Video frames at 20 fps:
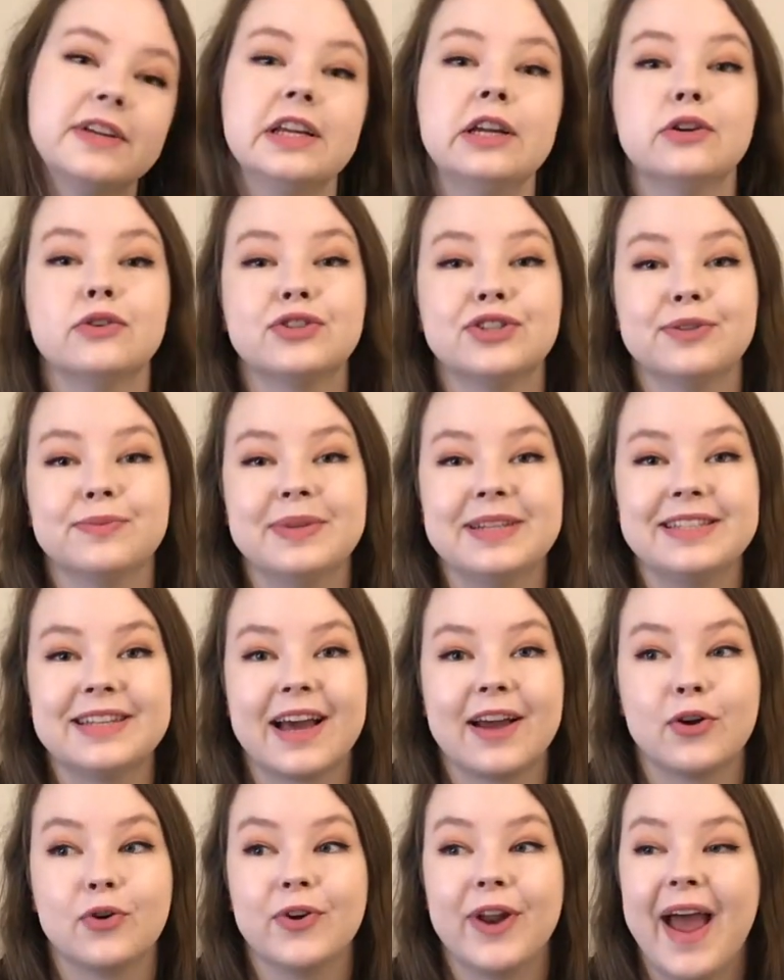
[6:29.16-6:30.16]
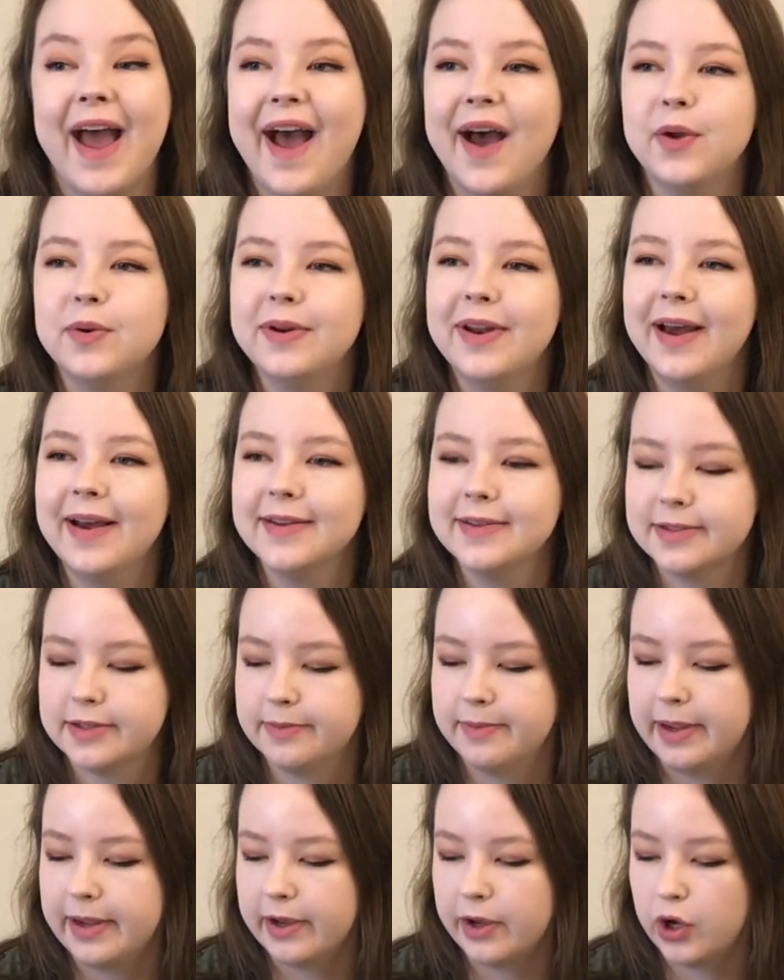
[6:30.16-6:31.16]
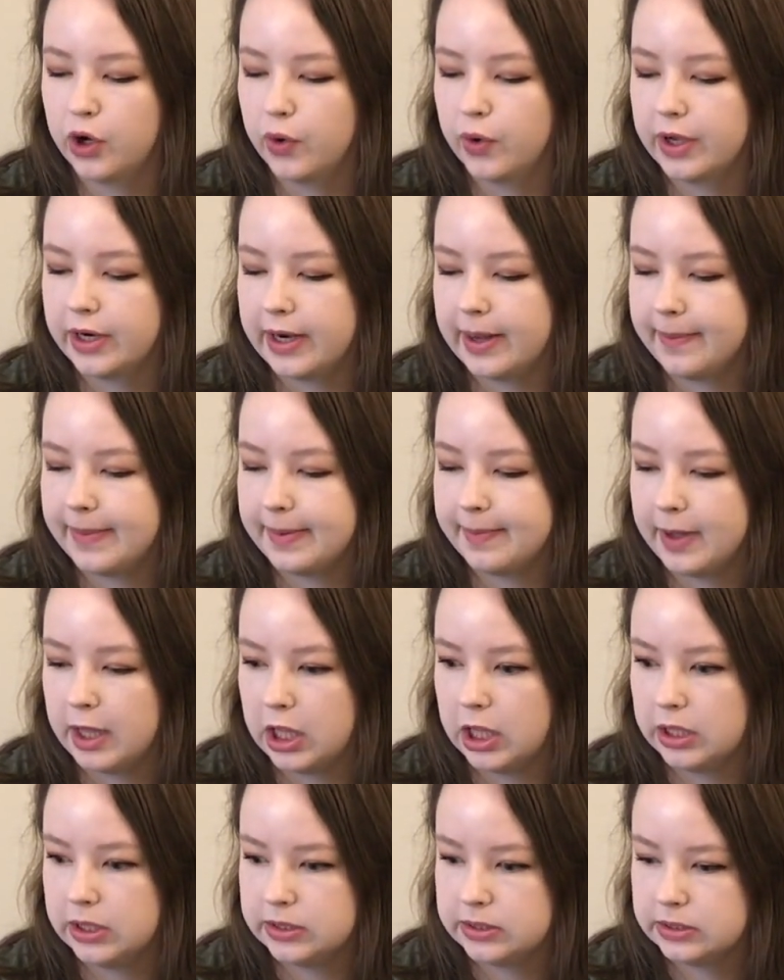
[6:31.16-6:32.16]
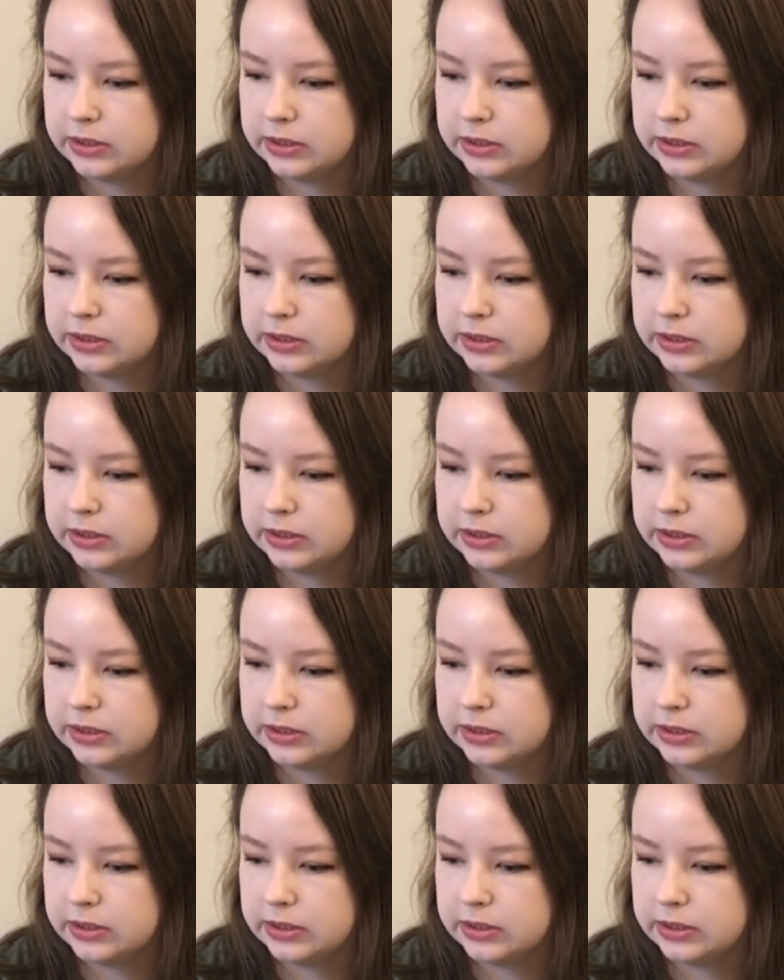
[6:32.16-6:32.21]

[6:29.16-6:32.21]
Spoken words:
video should be titled, How Not to Make a Kokedama Ball.